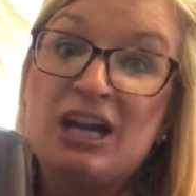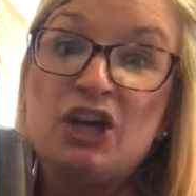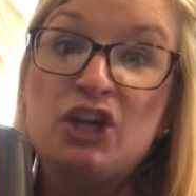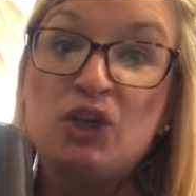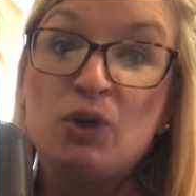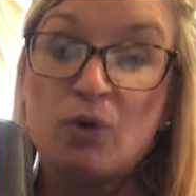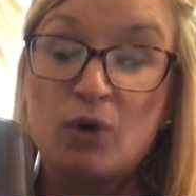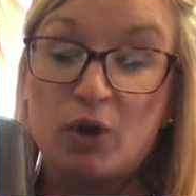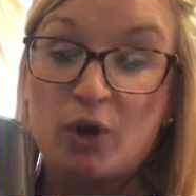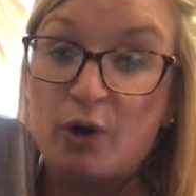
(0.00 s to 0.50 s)

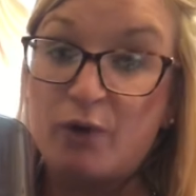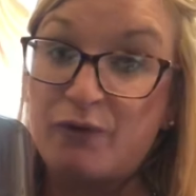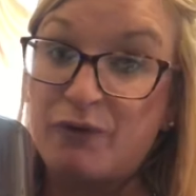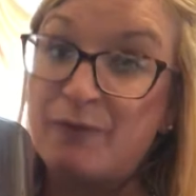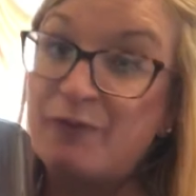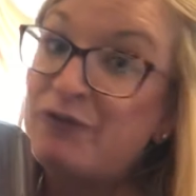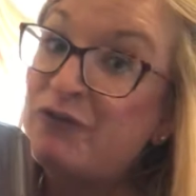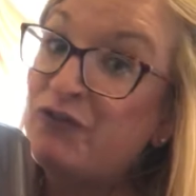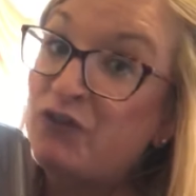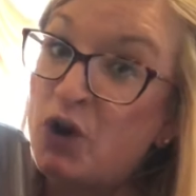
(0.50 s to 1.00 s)
You could go
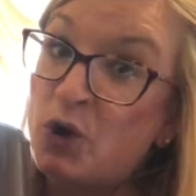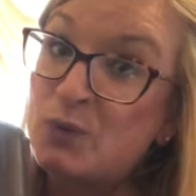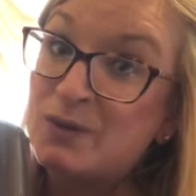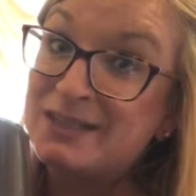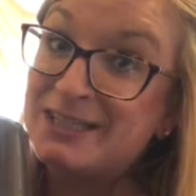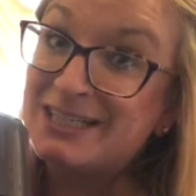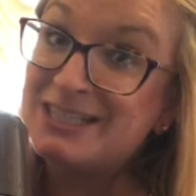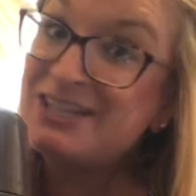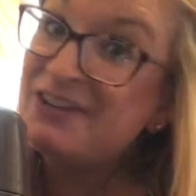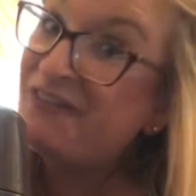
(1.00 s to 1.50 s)
from
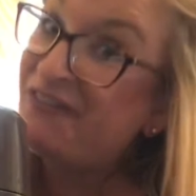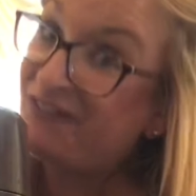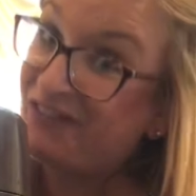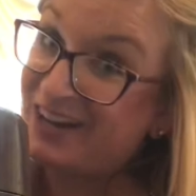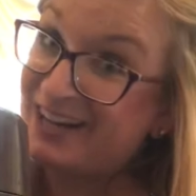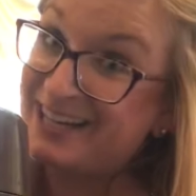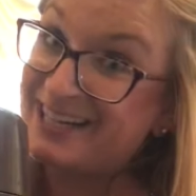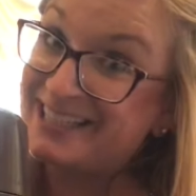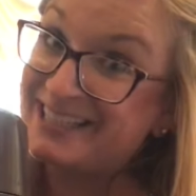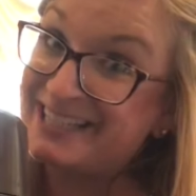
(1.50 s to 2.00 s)
frozen to
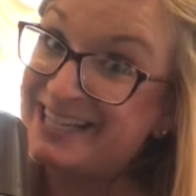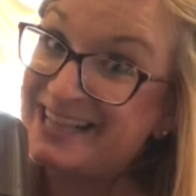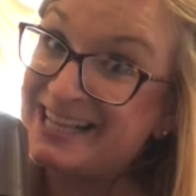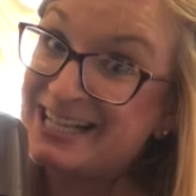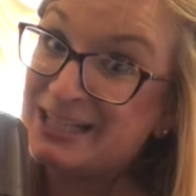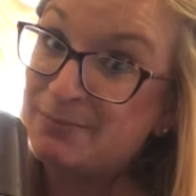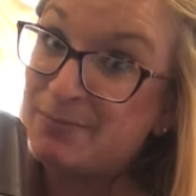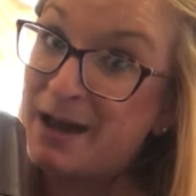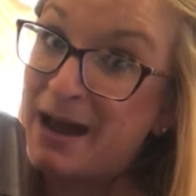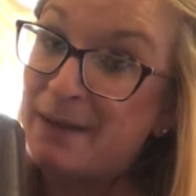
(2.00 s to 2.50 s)
finished in
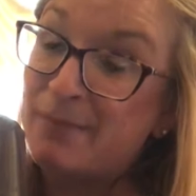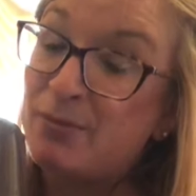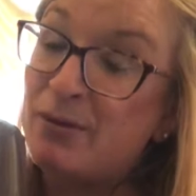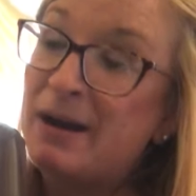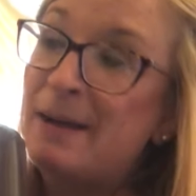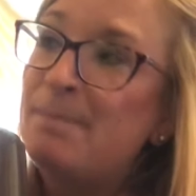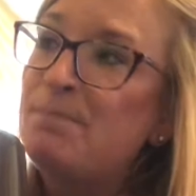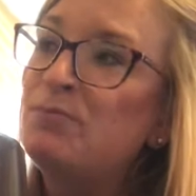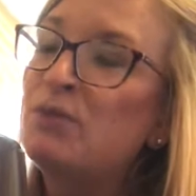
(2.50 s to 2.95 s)
this bad boy.